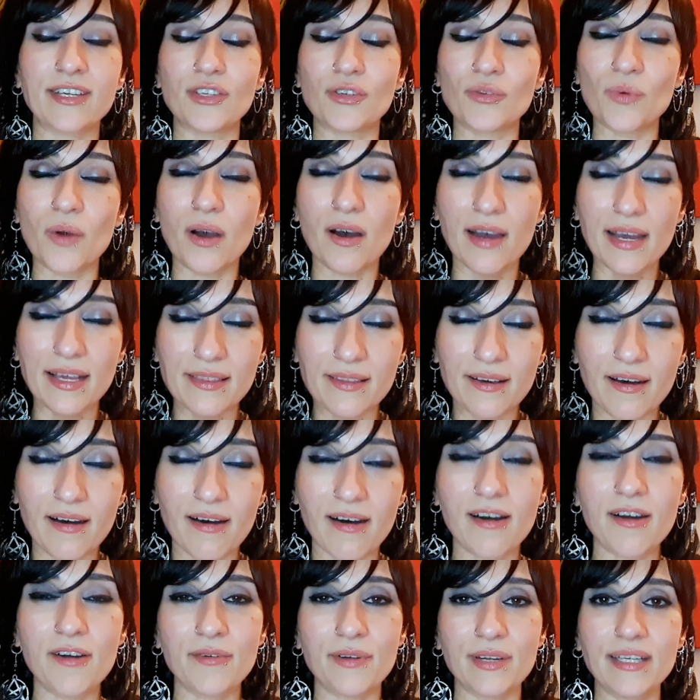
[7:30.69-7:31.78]
You either
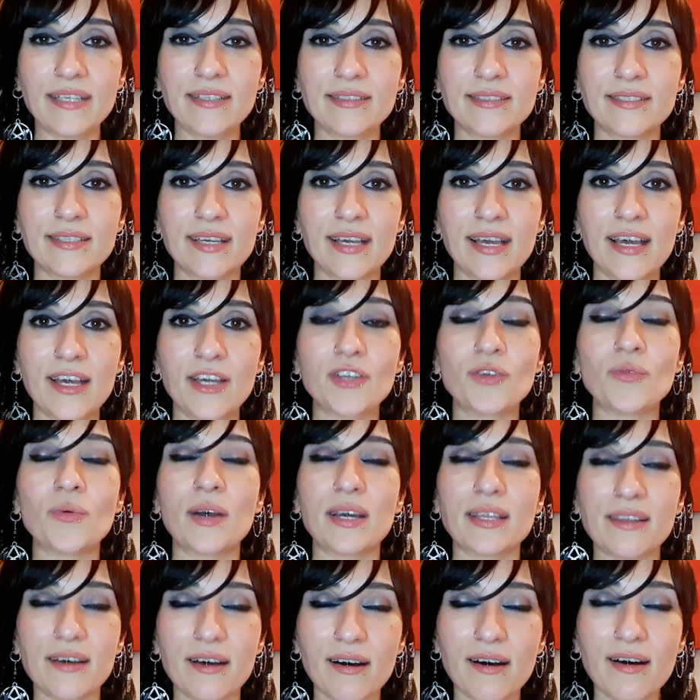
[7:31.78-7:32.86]
are it, you
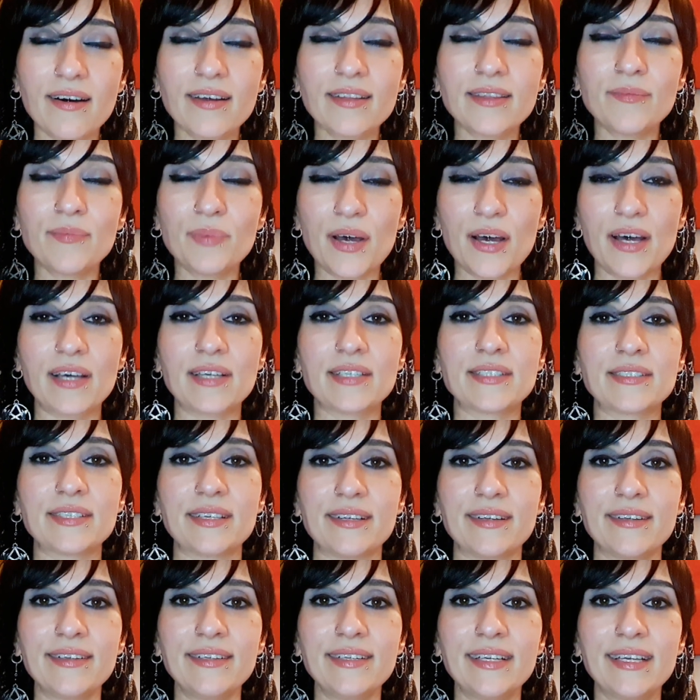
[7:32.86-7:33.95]
either are the
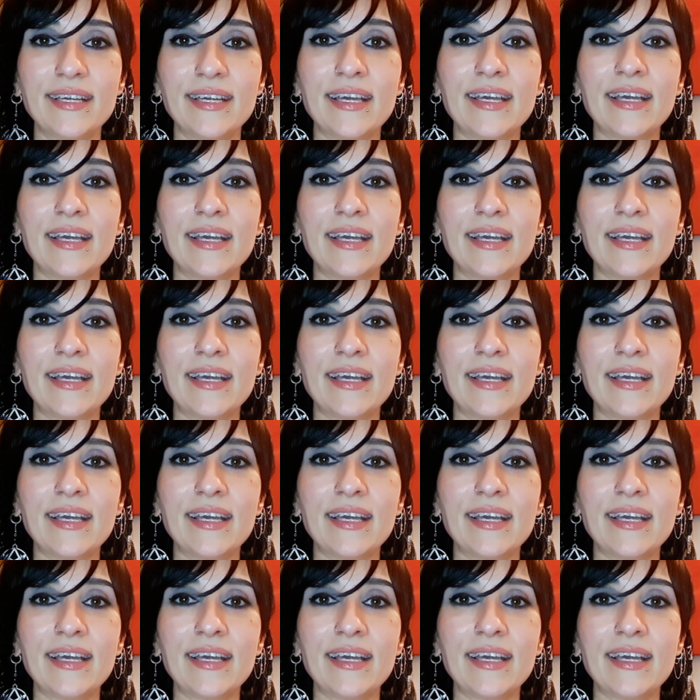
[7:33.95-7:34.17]
person